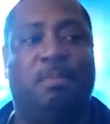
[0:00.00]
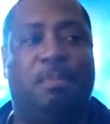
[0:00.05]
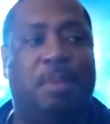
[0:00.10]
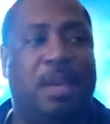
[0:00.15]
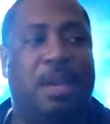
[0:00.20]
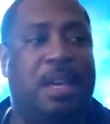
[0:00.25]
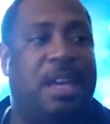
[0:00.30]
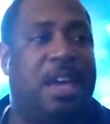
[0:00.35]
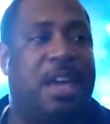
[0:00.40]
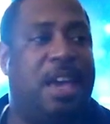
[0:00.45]

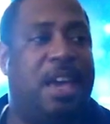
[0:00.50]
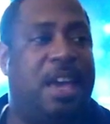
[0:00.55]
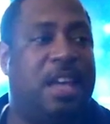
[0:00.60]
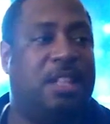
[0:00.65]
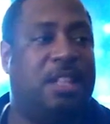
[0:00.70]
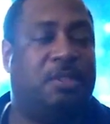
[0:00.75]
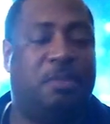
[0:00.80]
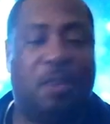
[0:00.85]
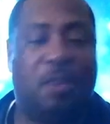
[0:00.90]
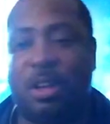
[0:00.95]
big
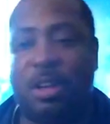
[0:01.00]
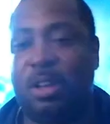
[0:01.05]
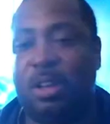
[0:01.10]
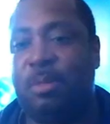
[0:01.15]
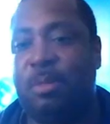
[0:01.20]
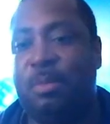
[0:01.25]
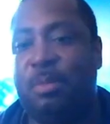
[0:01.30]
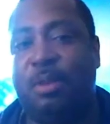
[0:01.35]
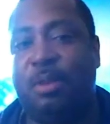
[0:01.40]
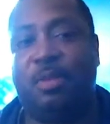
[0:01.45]
ass fuck
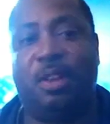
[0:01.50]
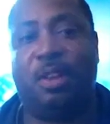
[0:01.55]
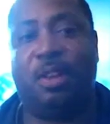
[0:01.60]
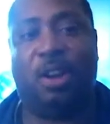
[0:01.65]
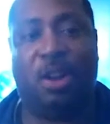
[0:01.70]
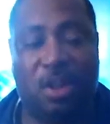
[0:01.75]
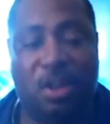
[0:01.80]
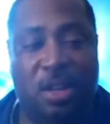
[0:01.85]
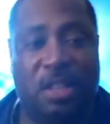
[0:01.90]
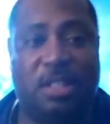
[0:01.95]
up of a
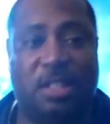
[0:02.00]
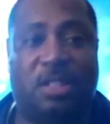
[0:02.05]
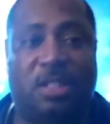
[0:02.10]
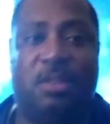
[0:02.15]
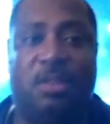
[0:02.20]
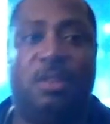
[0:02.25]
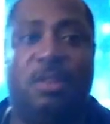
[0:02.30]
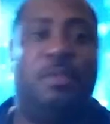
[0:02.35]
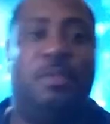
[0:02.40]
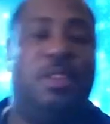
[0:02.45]
launch
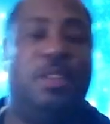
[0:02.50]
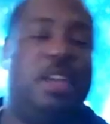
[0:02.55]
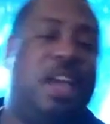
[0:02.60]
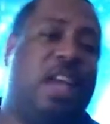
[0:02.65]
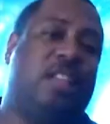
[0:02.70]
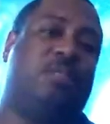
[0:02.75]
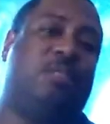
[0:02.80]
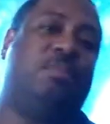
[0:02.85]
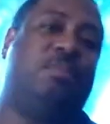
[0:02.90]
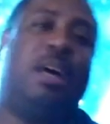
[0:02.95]
of the
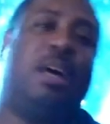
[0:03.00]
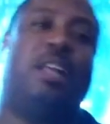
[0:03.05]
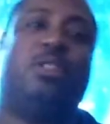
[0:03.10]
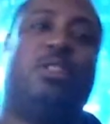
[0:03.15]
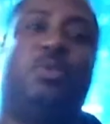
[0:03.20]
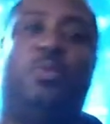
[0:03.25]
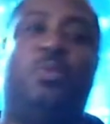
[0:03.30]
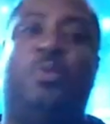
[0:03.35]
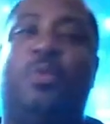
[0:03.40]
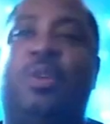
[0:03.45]

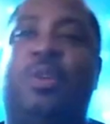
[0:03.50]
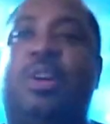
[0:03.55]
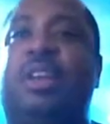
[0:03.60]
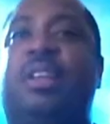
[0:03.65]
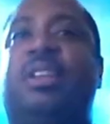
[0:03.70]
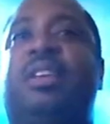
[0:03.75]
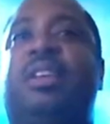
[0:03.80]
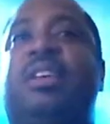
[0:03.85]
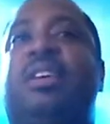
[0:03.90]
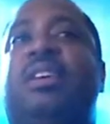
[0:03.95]
Xbox
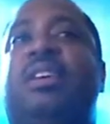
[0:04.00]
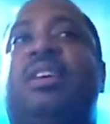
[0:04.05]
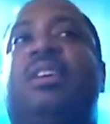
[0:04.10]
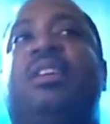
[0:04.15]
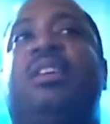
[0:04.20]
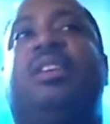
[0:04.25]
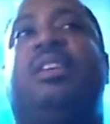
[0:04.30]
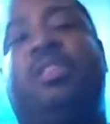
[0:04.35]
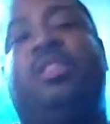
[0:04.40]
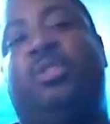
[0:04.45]
One
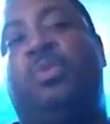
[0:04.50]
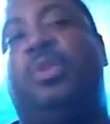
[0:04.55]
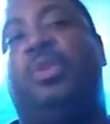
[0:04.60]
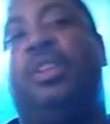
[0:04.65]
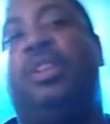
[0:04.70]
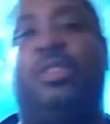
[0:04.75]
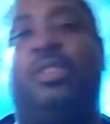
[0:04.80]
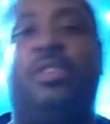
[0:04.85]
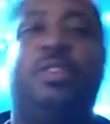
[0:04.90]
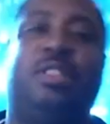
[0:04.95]
in
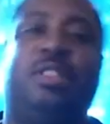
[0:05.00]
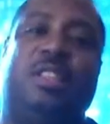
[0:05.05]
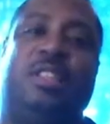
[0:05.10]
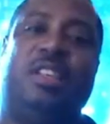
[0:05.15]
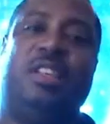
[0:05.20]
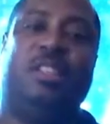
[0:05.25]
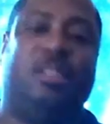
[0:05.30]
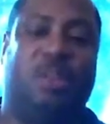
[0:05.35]
2013.